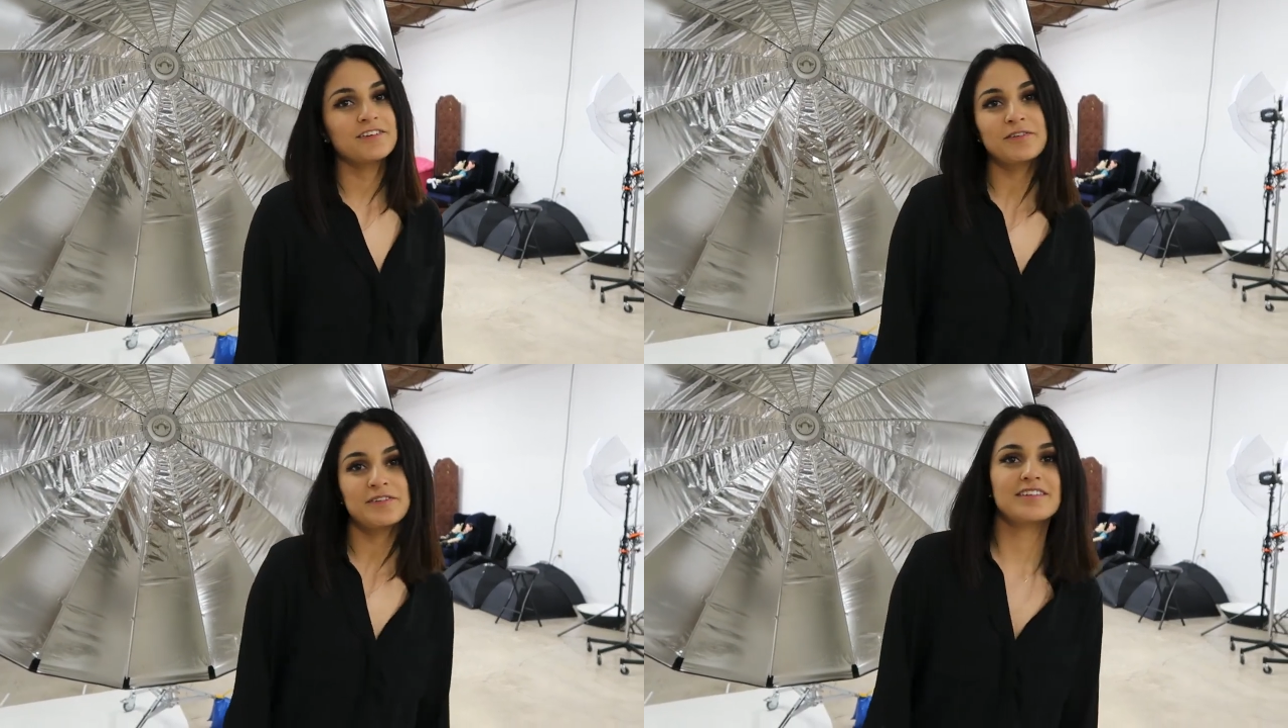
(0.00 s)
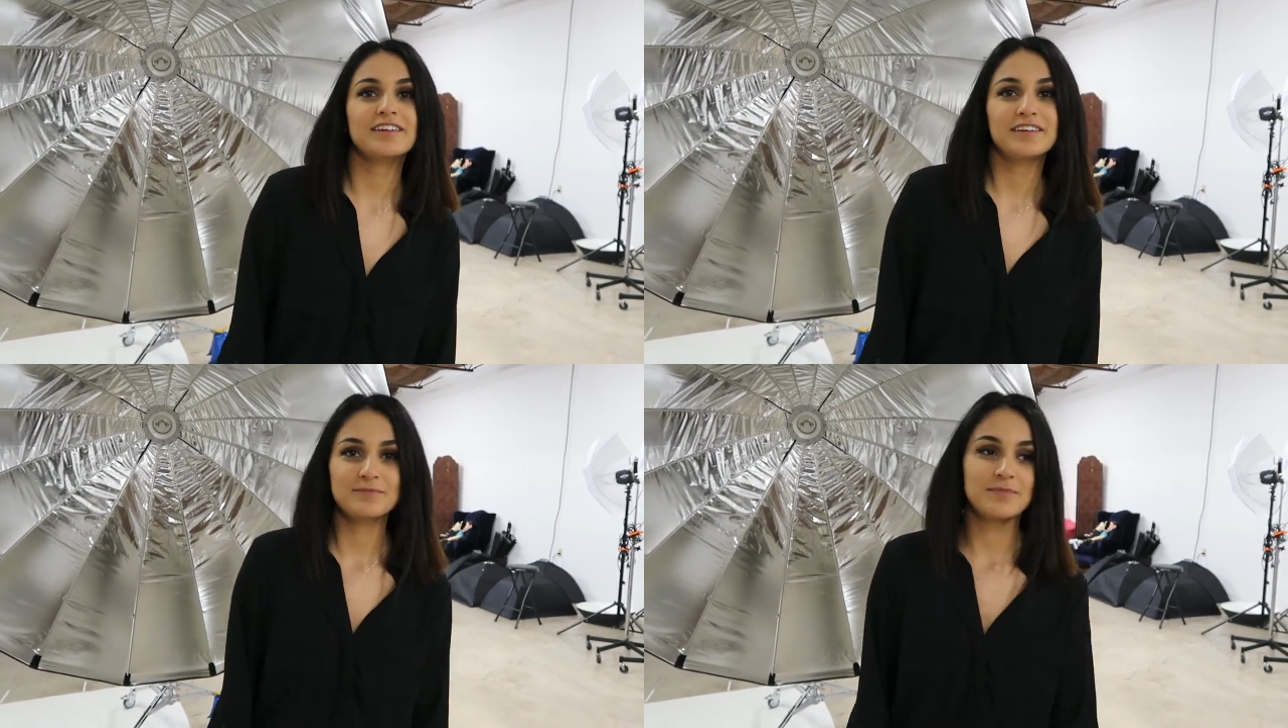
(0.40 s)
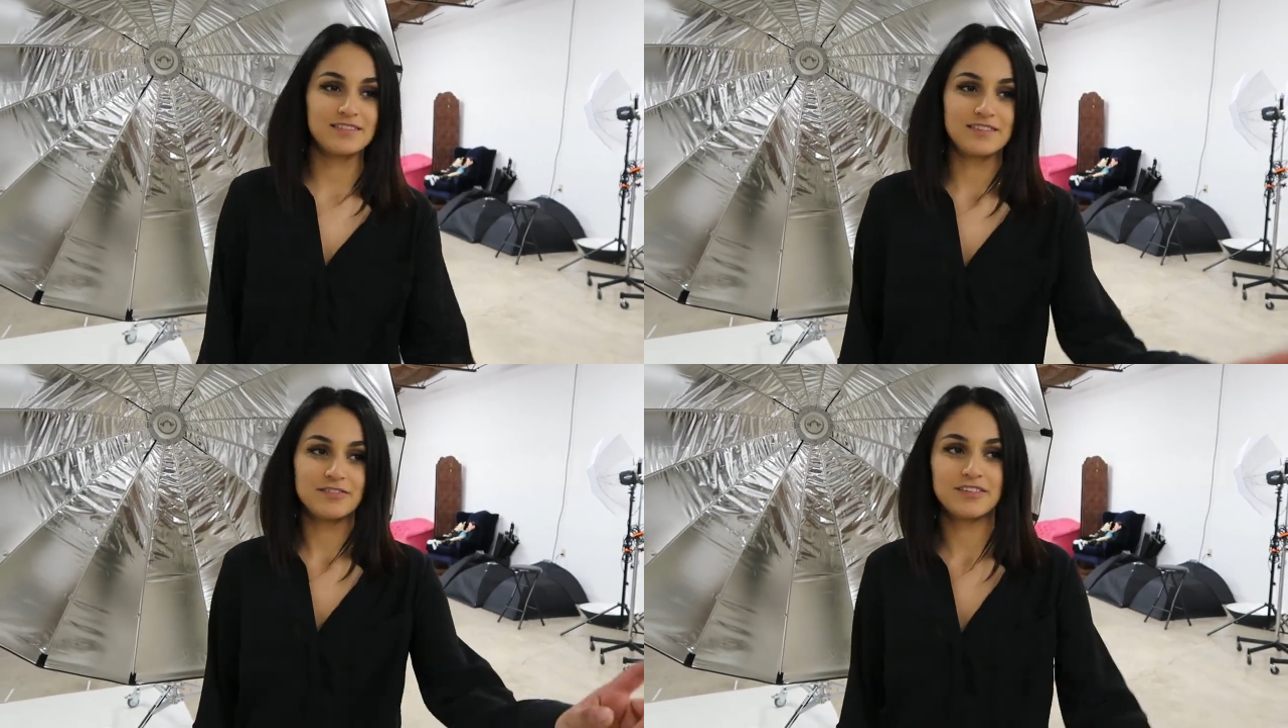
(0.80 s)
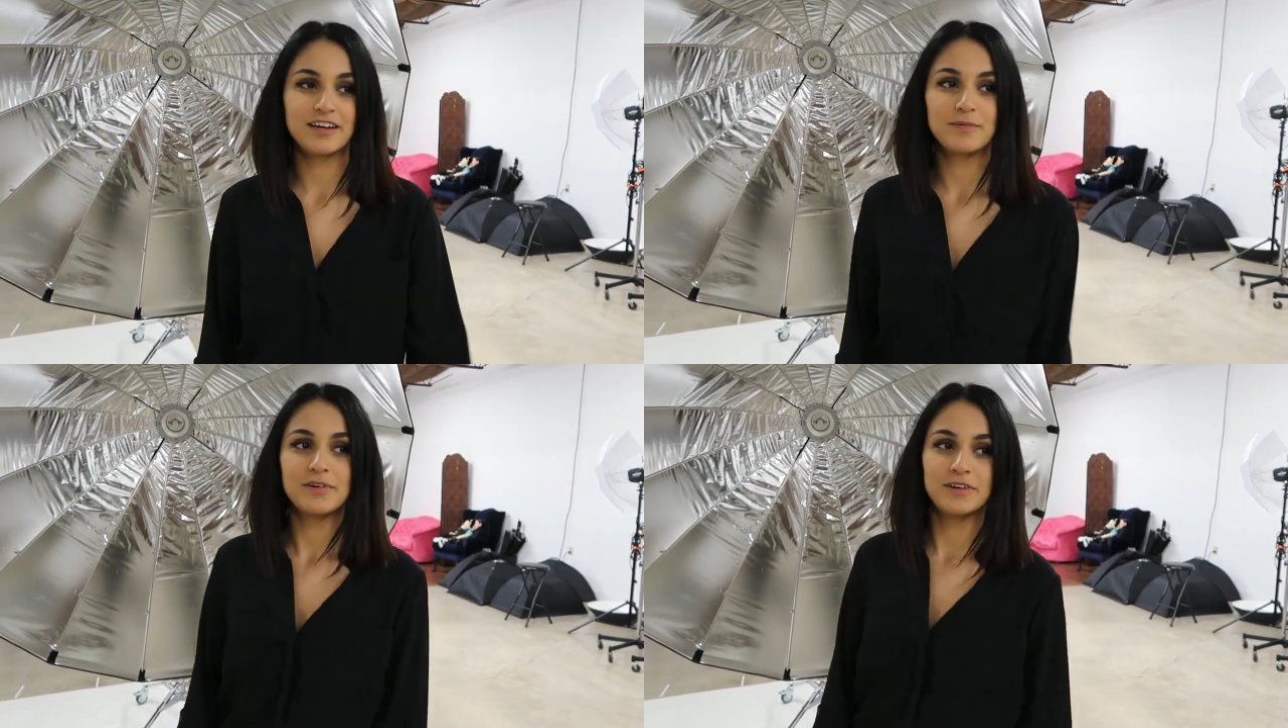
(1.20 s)
I know is like my self
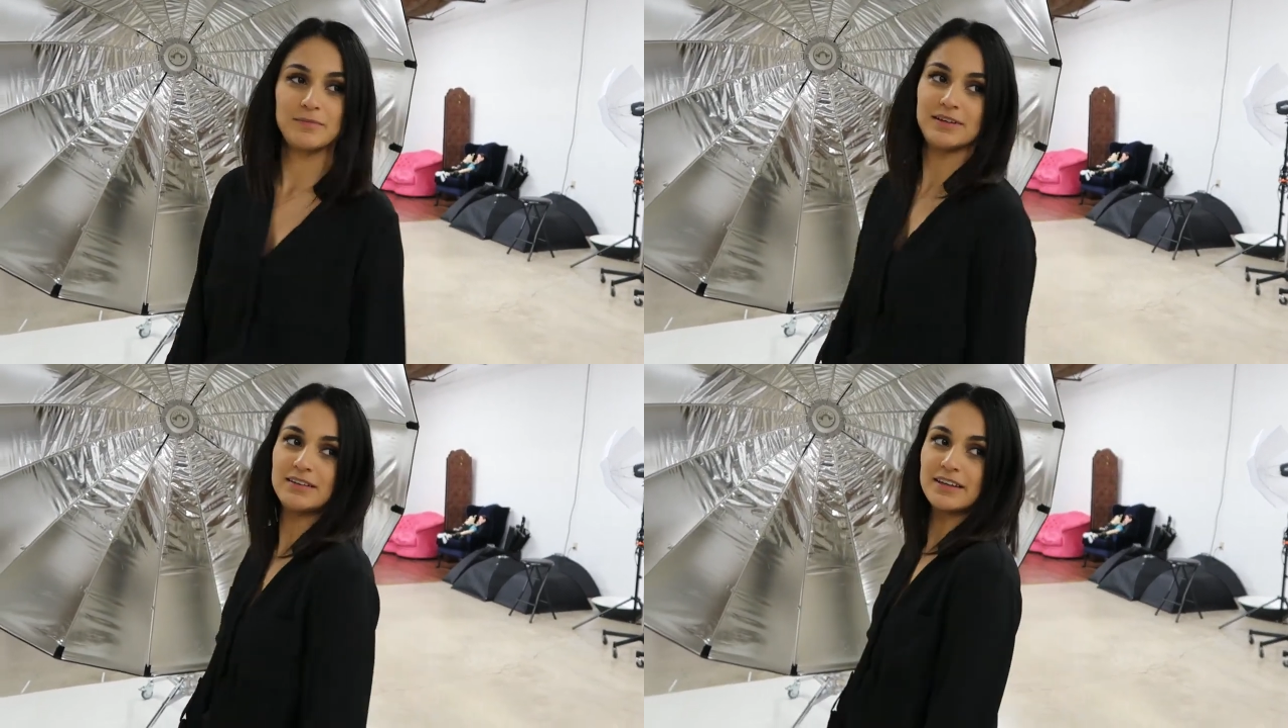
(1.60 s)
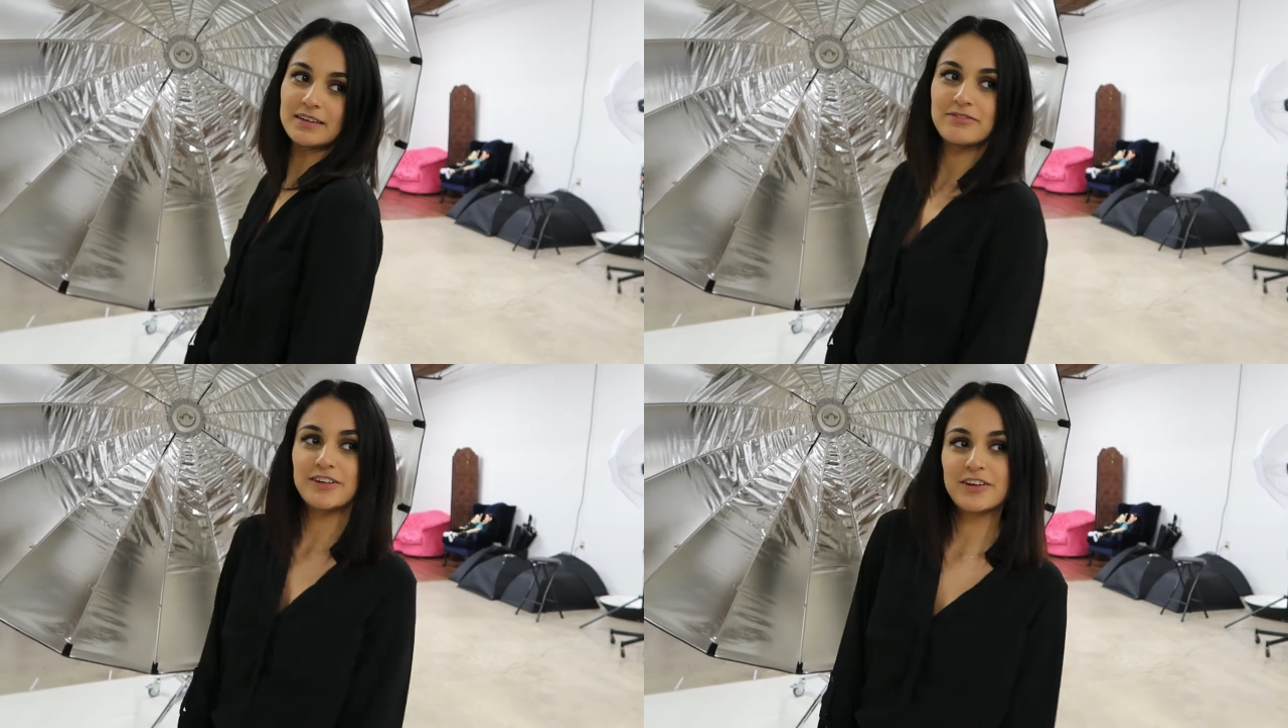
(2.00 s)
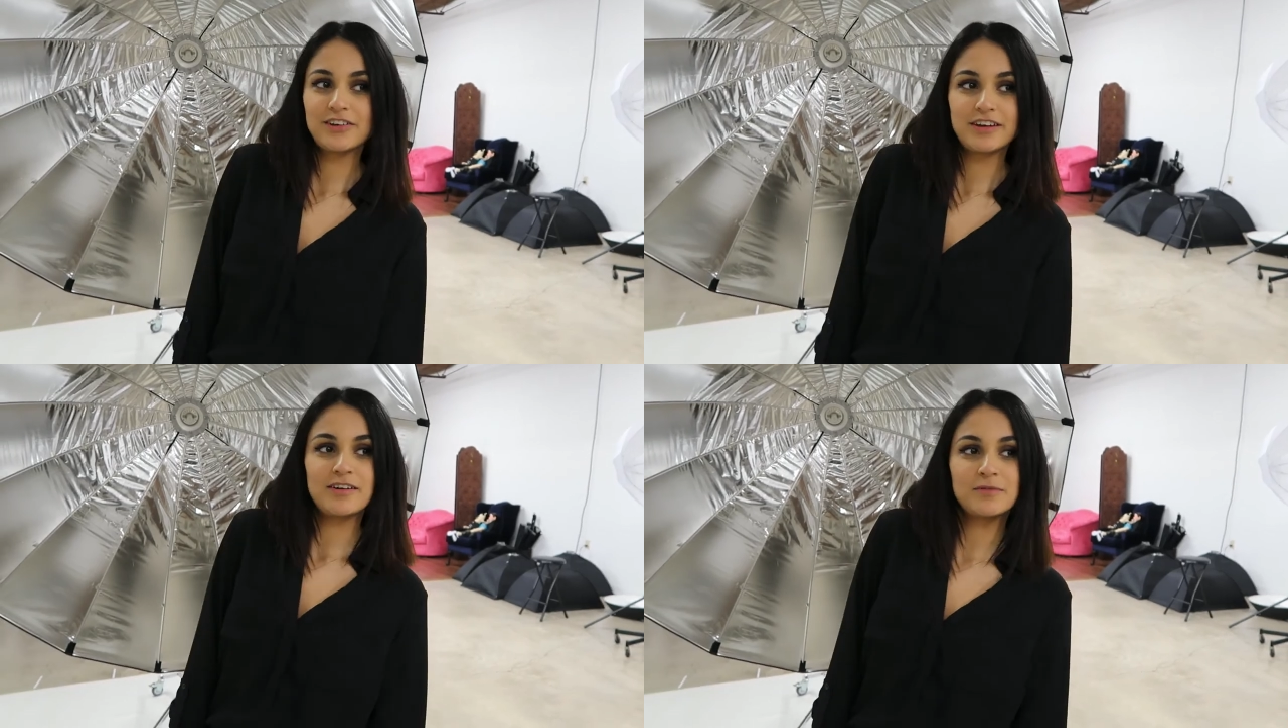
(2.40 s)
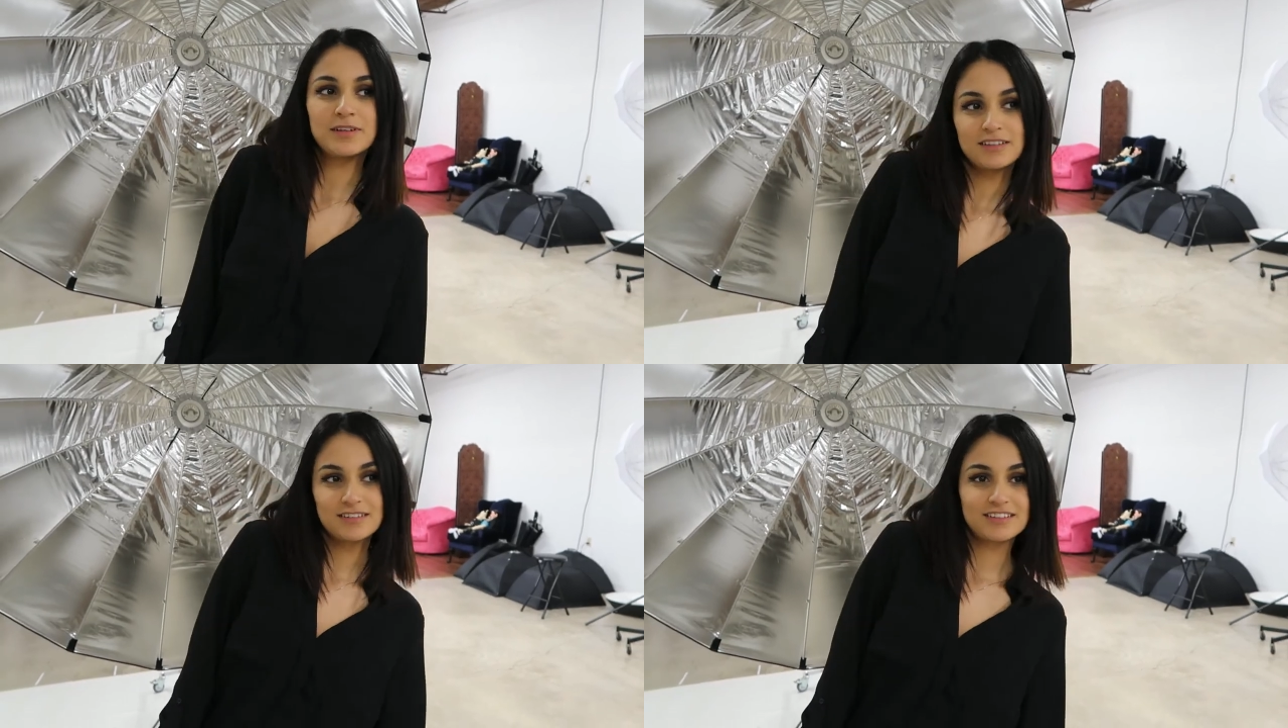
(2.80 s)
timer and me like figuring out what looks